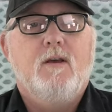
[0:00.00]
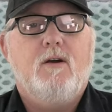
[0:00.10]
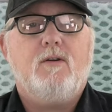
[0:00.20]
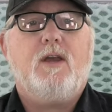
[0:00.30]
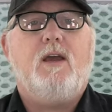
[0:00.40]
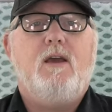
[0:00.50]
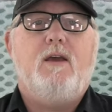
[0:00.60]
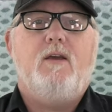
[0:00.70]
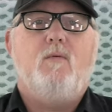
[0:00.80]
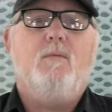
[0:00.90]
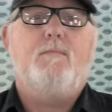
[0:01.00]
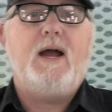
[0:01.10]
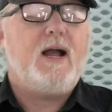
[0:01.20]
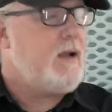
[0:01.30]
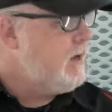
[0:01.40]
Okay, we're
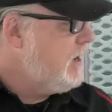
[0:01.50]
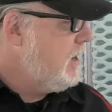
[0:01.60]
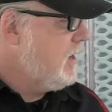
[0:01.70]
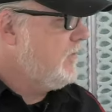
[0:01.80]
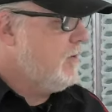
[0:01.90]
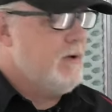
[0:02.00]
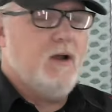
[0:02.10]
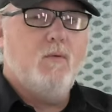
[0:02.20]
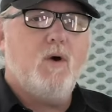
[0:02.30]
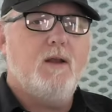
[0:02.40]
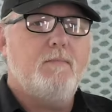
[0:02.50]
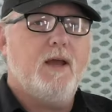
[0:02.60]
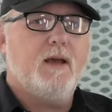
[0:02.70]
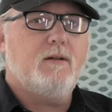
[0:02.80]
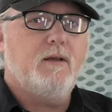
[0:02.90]
back, and I've got my white
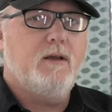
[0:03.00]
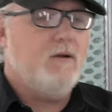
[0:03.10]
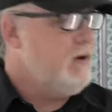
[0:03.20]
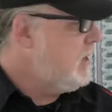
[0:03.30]
panel here,